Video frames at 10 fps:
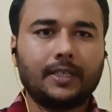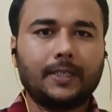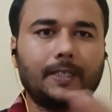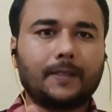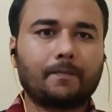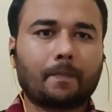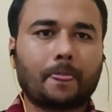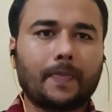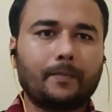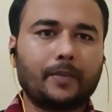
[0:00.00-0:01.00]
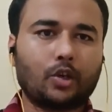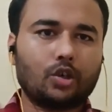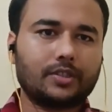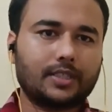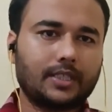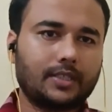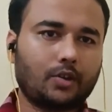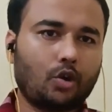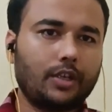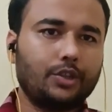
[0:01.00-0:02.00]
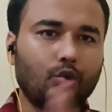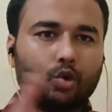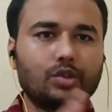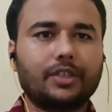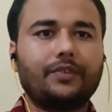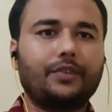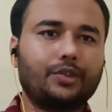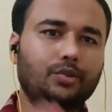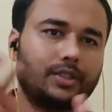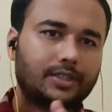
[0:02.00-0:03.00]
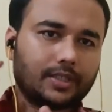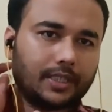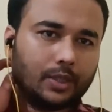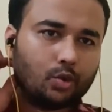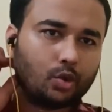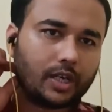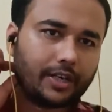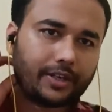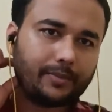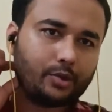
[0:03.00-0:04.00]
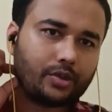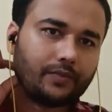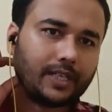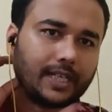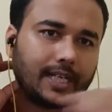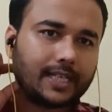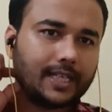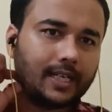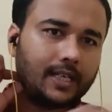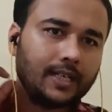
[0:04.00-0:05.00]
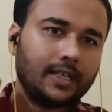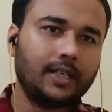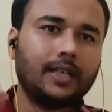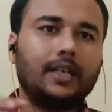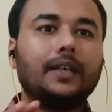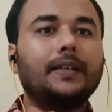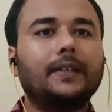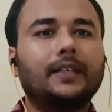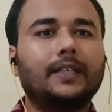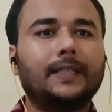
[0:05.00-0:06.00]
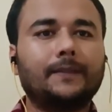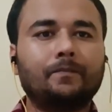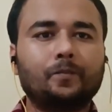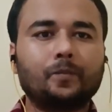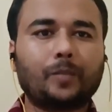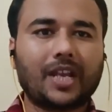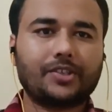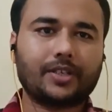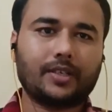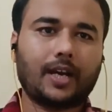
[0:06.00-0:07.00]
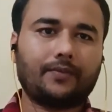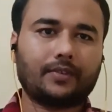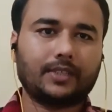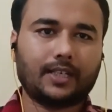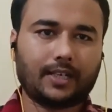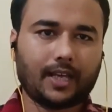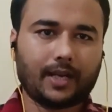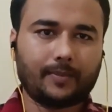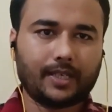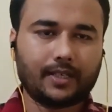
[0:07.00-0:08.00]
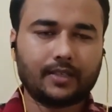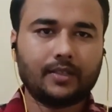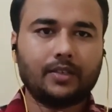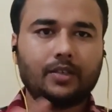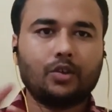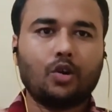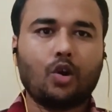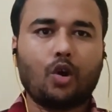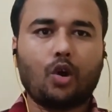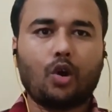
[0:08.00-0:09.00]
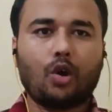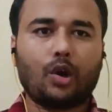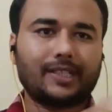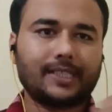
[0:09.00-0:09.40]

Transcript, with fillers: um, because uh, only those individuals uh, who contribute will get the uh, pension after the retirement. Or